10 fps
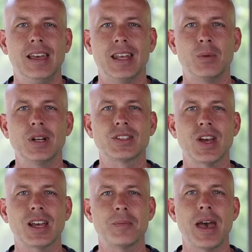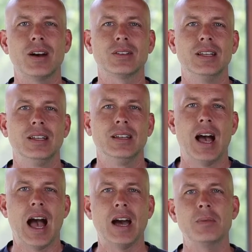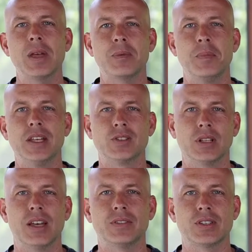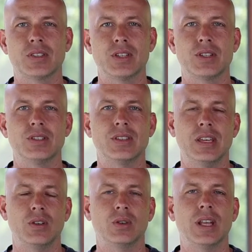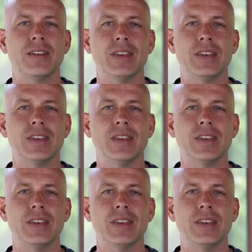and I want to talk about how to make major life decisions in your life